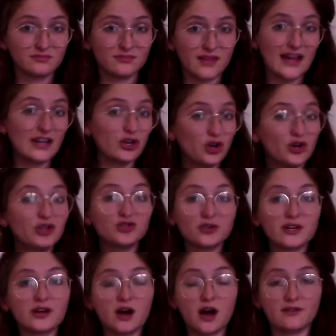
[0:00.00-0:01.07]
I could
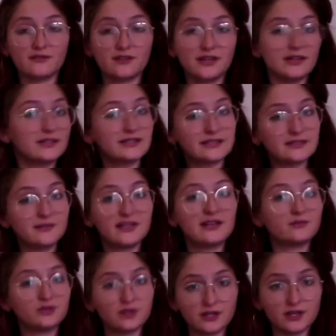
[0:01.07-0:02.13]
drink coffee. It doesn't mean
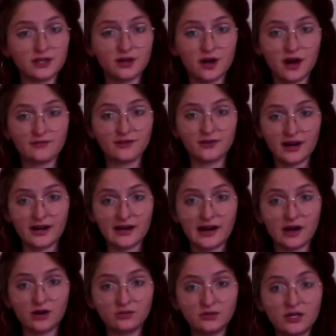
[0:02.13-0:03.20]
I'm drinking coffee right
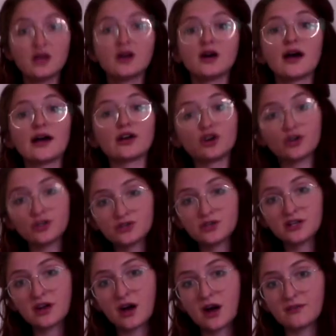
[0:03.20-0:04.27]
now. I could
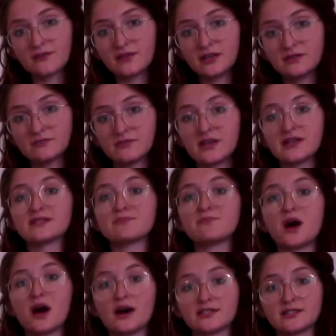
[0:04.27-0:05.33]
drink coffee. It's
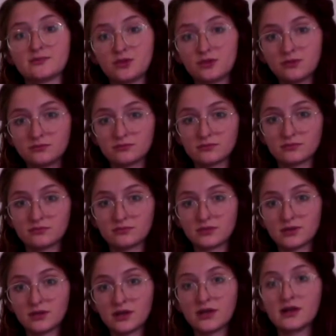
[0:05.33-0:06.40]
possible.
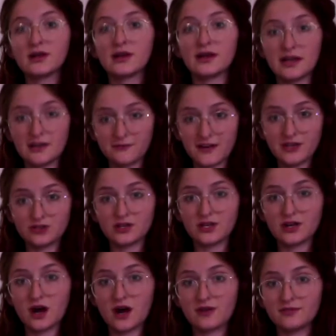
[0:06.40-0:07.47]
If I drink
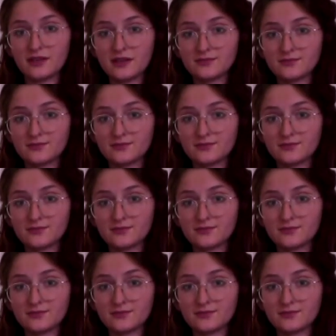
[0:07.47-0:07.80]
coffee,